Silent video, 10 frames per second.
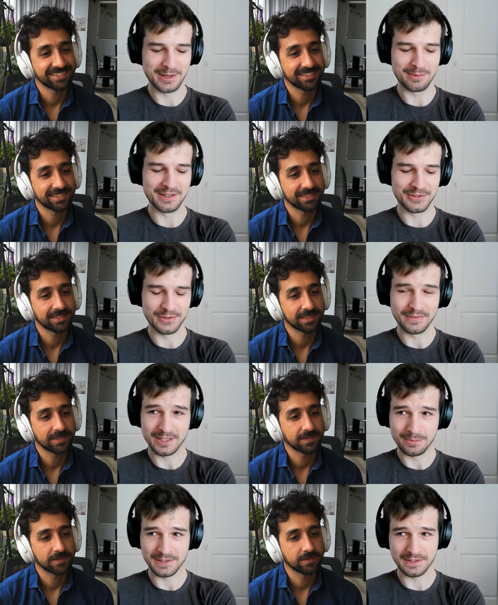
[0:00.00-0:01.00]
Speaker 1: maybe there was a
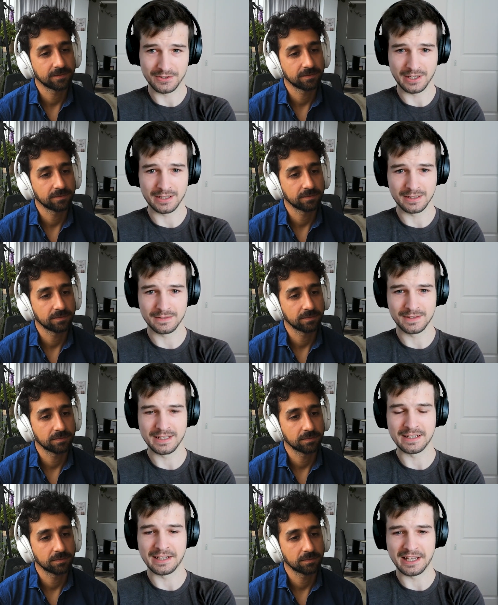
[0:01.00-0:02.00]
fifty percent chance of
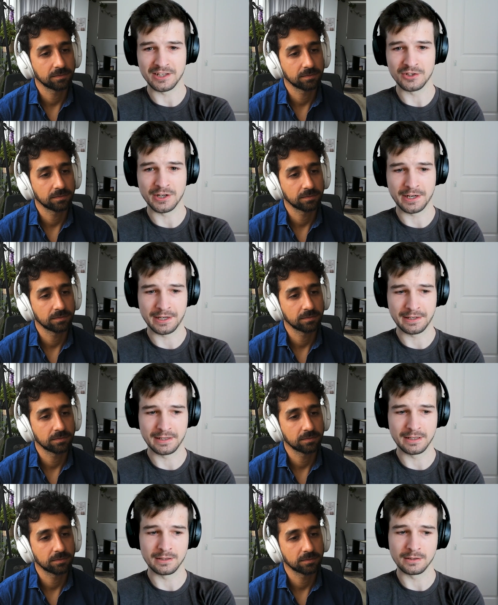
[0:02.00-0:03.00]
seeing A G I
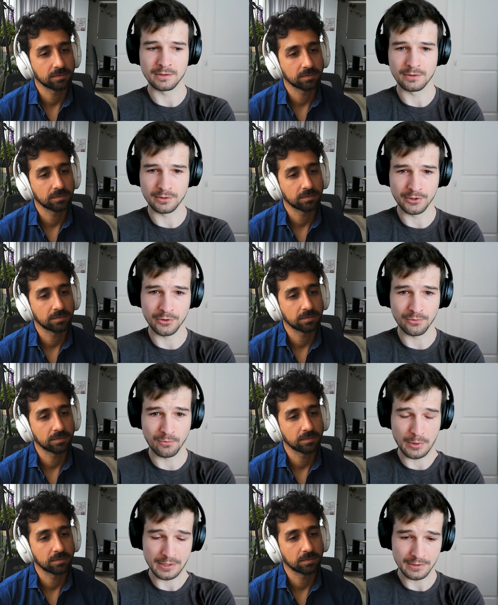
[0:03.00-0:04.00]
in thirty or
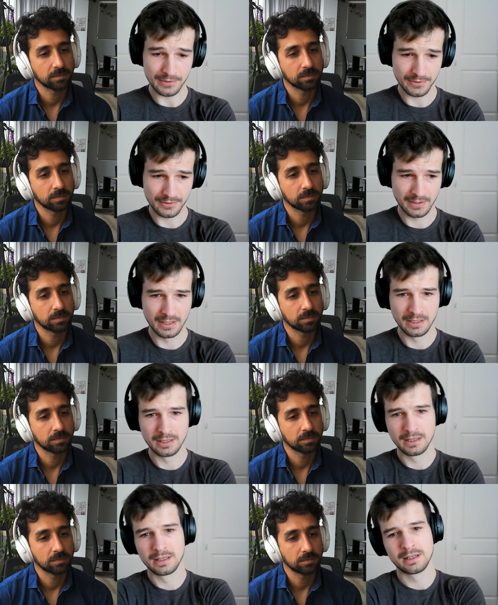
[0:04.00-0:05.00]
forty years.
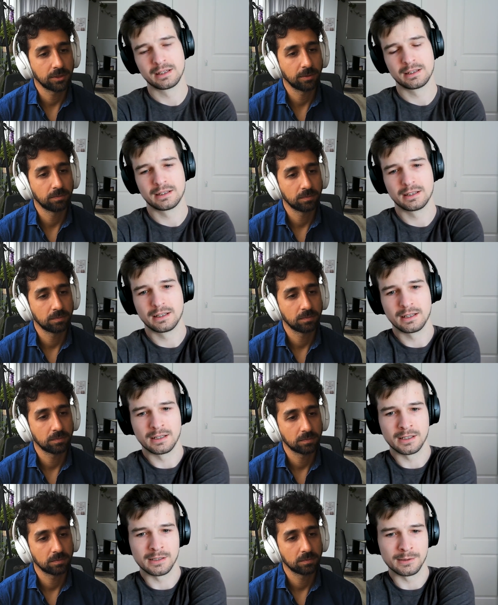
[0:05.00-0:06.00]

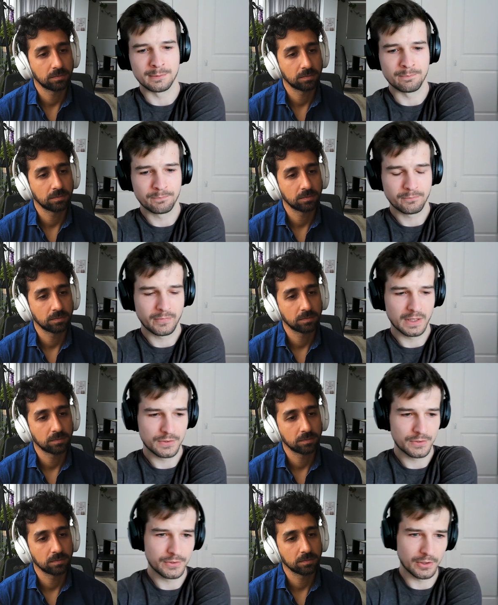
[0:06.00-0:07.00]
Um,
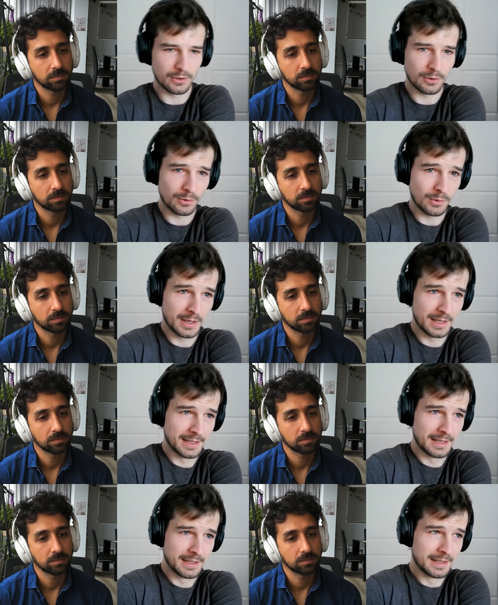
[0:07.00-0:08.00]
so
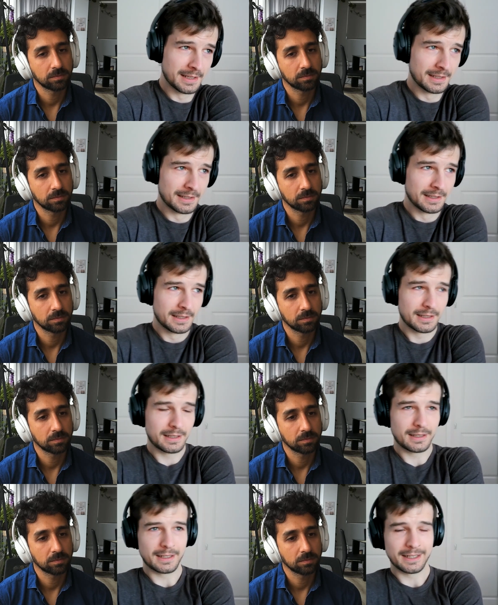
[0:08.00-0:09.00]

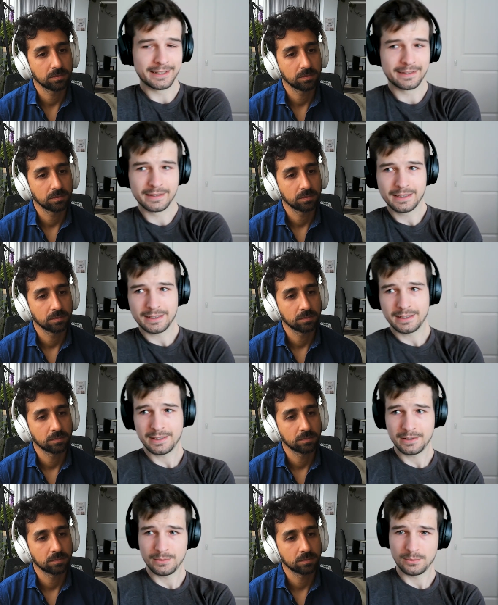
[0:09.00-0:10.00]
I think
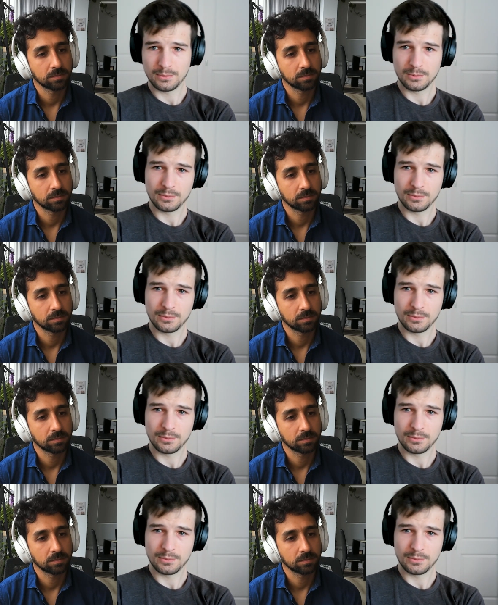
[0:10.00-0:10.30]
I,